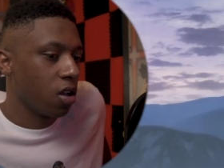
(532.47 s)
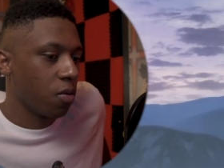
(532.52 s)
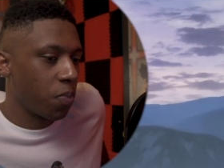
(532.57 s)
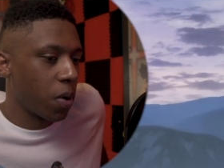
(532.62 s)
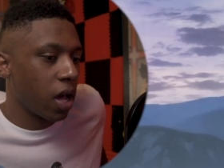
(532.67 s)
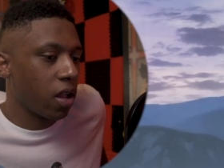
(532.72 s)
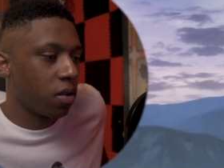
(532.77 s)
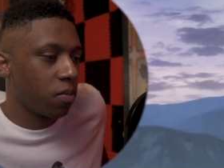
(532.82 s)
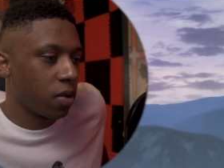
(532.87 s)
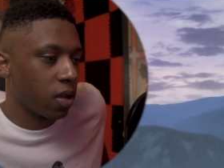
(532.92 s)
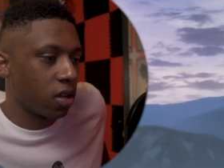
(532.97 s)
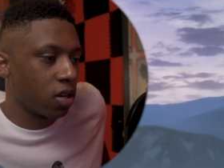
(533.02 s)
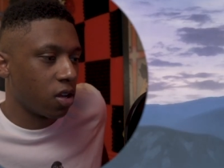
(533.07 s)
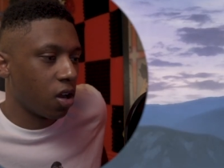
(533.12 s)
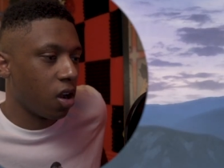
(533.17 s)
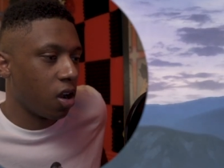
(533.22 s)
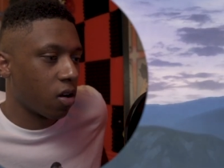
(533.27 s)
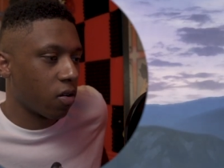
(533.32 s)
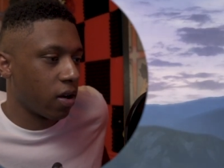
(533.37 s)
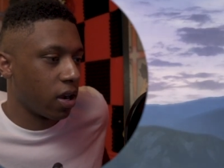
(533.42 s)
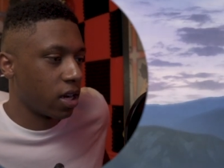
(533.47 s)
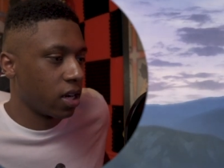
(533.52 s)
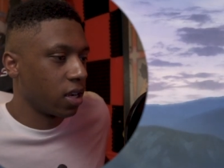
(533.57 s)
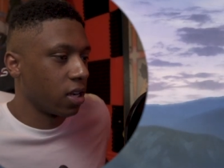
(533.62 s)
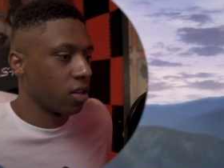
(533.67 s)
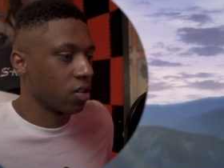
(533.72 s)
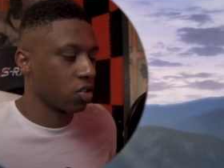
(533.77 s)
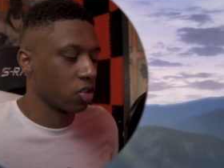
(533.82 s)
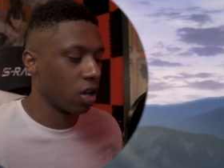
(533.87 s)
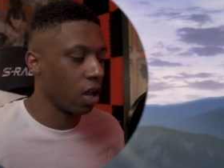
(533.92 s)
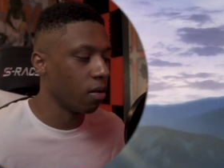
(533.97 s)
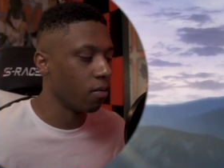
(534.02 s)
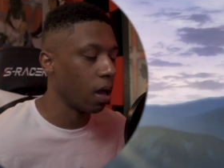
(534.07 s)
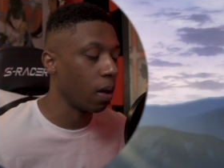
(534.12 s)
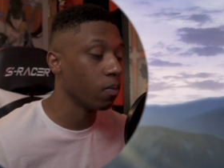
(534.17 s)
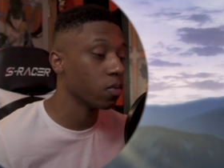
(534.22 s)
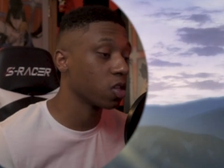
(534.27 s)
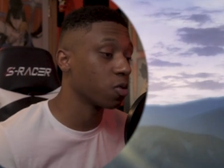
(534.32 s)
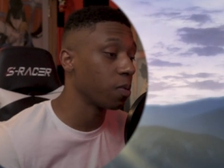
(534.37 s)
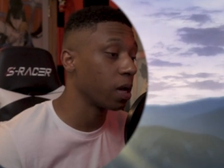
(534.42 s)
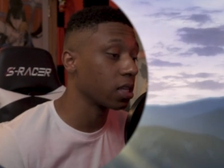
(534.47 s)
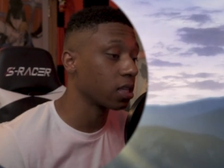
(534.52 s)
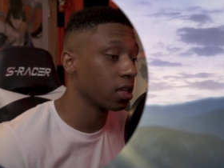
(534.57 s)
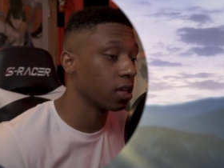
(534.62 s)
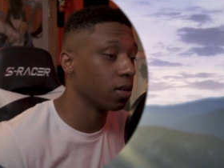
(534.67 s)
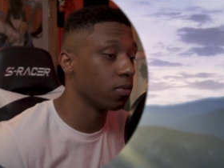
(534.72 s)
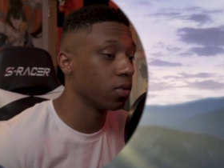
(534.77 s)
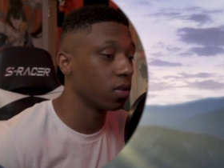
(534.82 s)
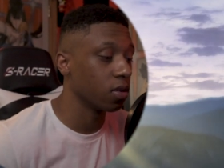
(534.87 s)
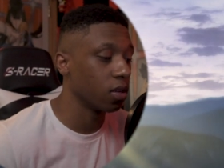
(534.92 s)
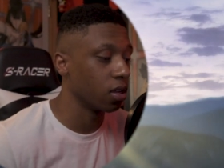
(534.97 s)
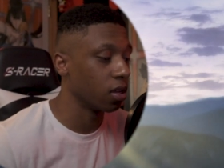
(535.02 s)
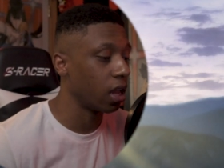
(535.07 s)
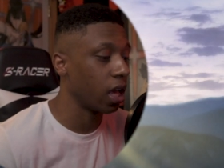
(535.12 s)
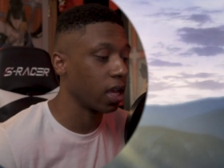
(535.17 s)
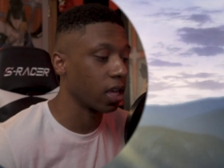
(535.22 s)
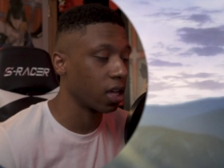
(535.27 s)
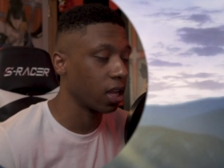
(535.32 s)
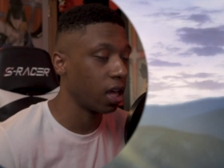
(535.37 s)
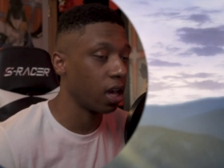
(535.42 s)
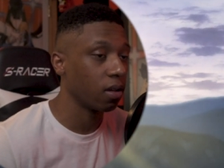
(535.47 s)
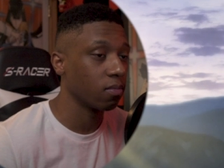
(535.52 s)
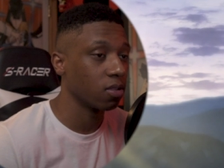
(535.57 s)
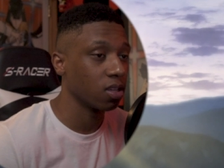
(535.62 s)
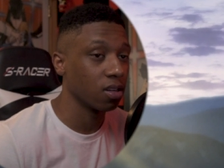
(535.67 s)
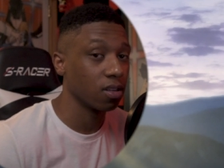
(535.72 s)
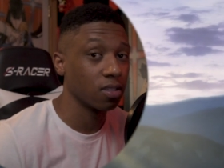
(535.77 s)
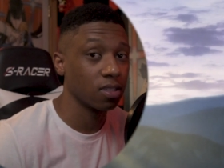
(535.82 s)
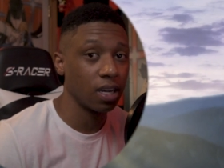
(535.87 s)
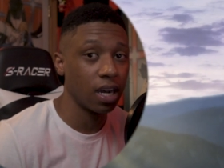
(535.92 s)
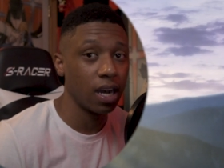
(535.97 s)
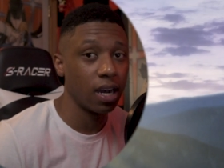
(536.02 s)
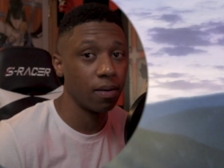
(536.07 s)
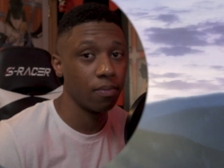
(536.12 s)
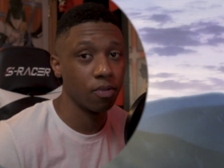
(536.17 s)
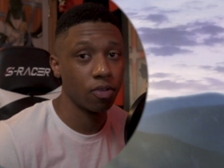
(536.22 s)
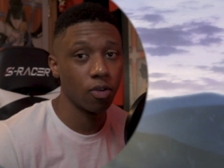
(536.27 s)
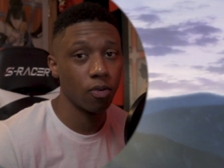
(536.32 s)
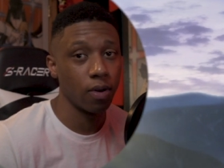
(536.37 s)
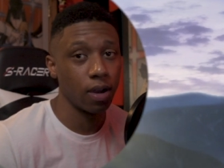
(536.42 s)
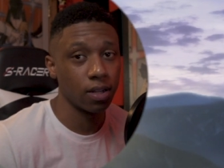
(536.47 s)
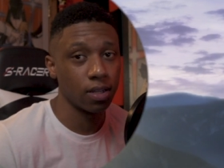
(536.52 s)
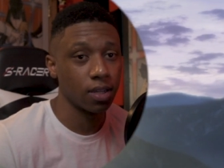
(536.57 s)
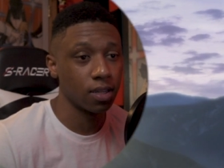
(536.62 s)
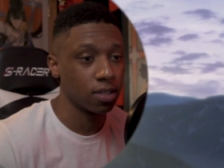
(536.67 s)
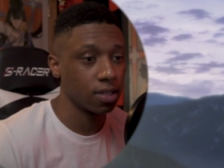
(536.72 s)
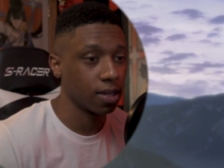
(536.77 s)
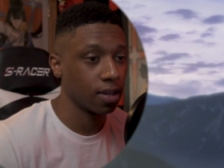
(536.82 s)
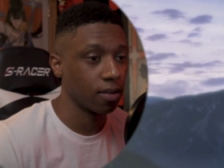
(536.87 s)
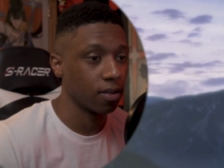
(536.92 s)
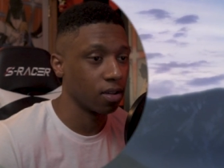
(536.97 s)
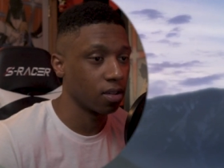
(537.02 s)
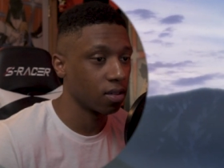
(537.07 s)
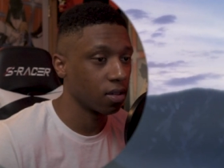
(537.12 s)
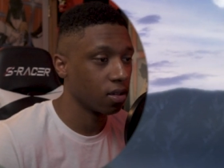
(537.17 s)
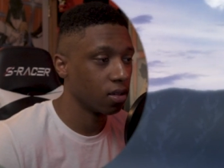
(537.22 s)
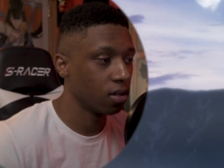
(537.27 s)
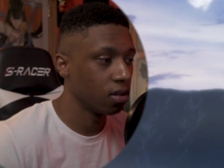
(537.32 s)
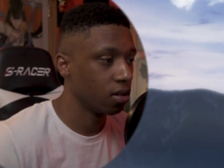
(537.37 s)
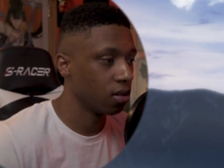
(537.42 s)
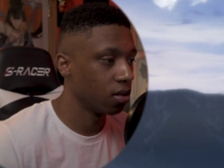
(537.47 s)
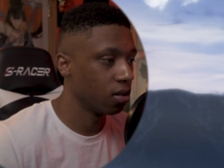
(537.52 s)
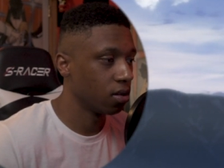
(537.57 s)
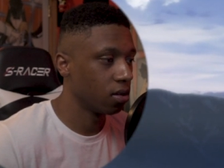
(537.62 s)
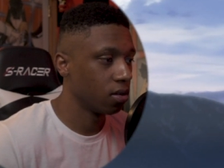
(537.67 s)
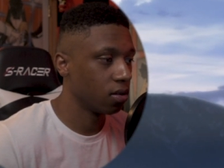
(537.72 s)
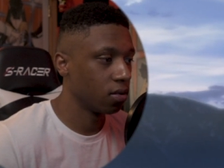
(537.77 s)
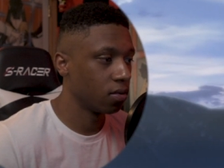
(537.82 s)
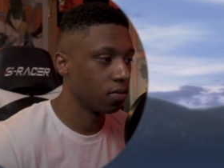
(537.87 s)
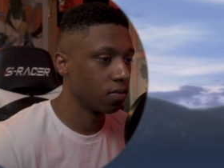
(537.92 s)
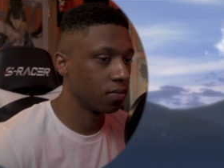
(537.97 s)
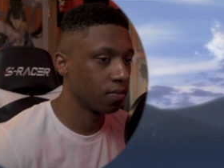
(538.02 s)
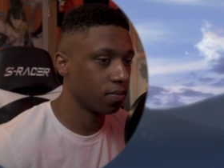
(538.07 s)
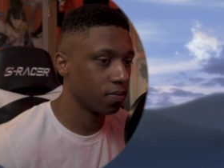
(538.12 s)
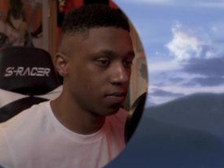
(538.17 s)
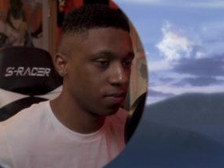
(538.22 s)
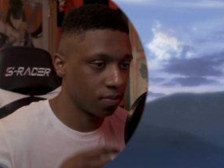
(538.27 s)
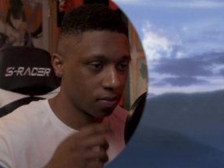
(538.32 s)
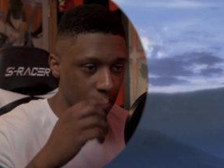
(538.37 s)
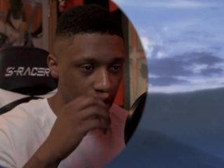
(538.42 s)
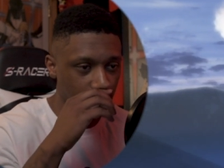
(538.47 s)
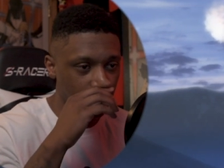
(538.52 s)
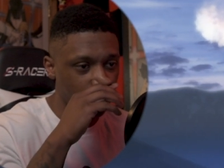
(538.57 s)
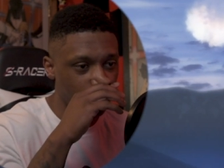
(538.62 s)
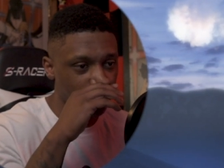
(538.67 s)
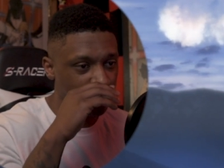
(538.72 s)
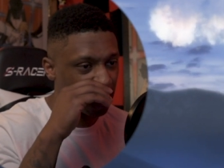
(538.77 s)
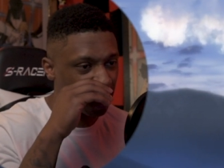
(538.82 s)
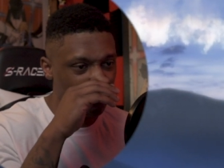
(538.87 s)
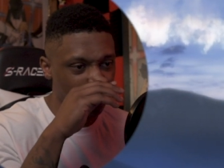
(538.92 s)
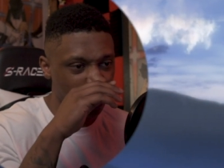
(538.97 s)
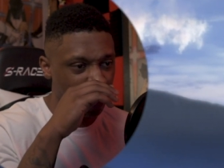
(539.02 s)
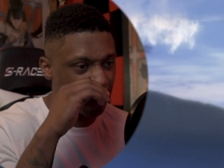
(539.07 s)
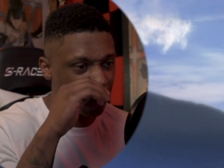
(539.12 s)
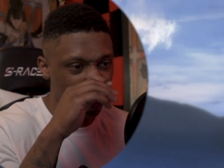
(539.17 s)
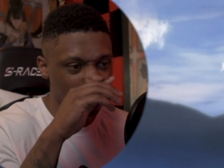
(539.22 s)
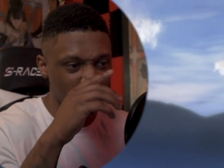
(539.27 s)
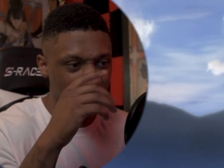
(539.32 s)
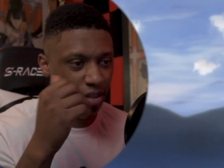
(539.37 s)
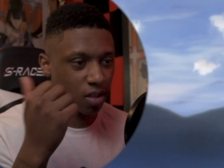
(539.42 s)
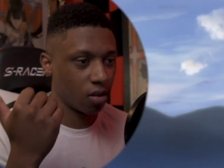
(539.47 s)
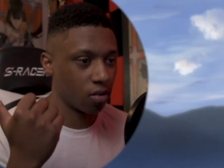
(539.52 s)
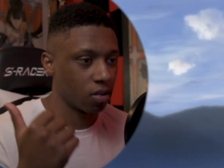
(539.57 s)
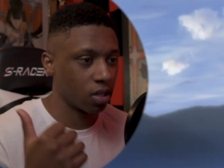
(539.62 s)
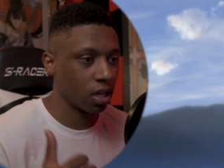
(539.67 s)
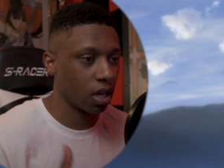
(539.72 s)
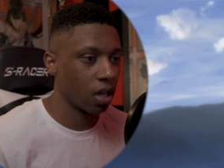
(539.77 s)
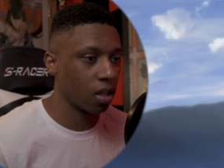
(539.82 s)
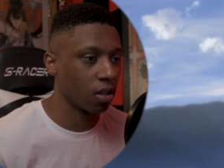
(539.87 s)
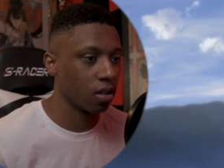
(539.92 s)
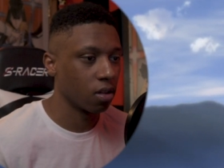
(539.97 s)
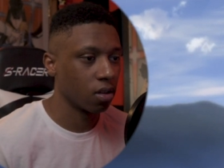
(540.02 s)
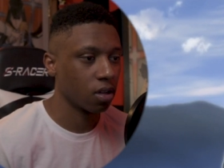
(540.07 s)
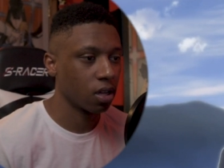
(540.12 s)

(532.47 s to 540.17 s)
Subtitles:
he'd probably be a dog right now. So I'm expecting him to, like, climb to the top throughout this series. Him and my mans, though, together.